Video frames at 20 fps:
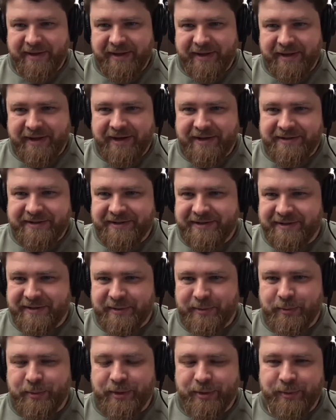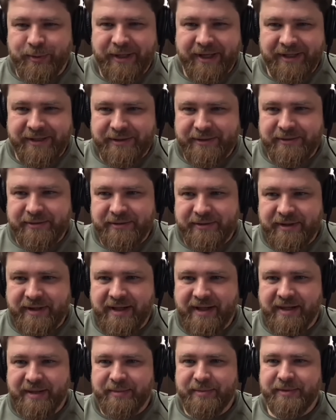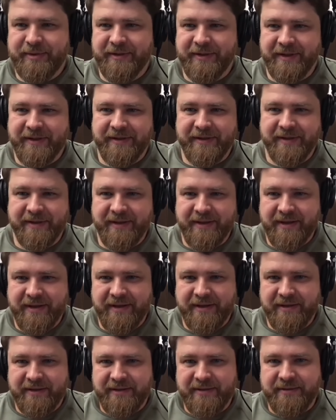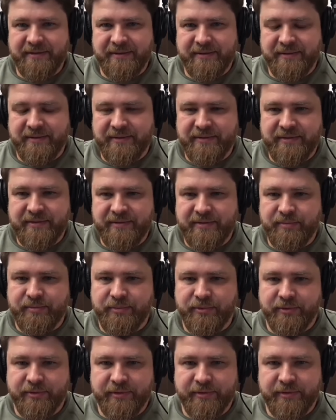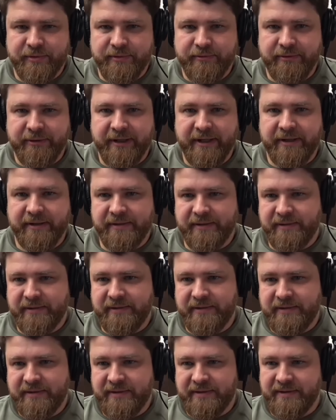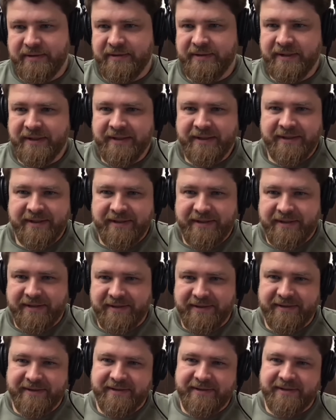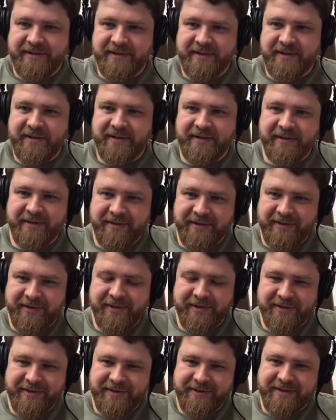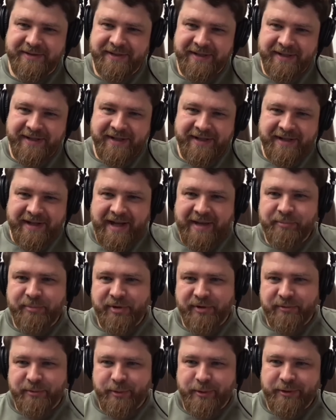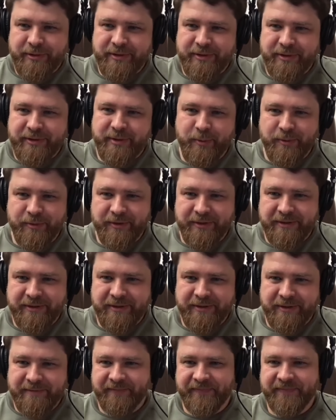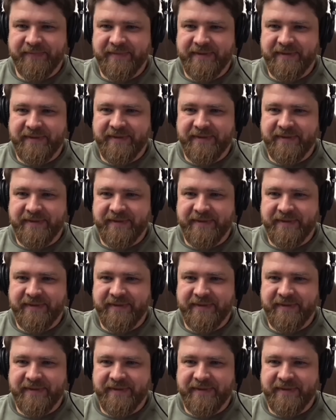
They asked what we can do to help, and they support Ukraine in this unprovoked war.